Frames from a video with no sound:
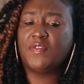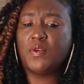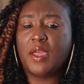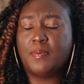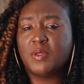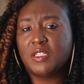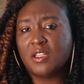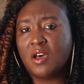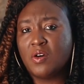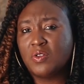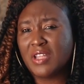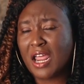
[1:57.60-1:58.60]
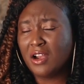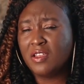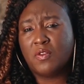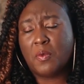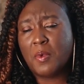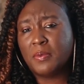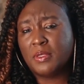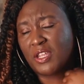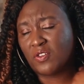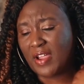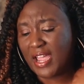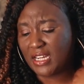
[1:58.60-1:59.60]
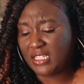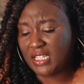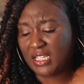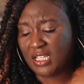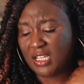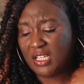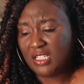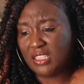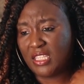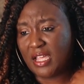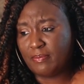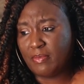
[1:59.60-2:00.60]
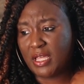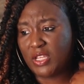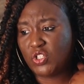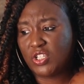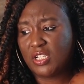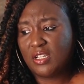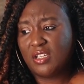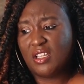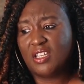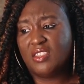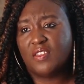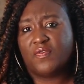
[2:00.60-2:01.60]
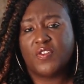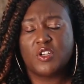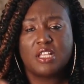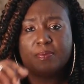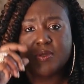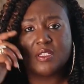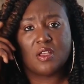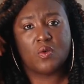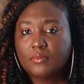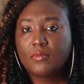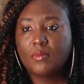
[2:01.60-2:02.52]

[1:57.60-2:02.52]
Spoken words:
few episodes, I don't even remember interacting that much in the first episode.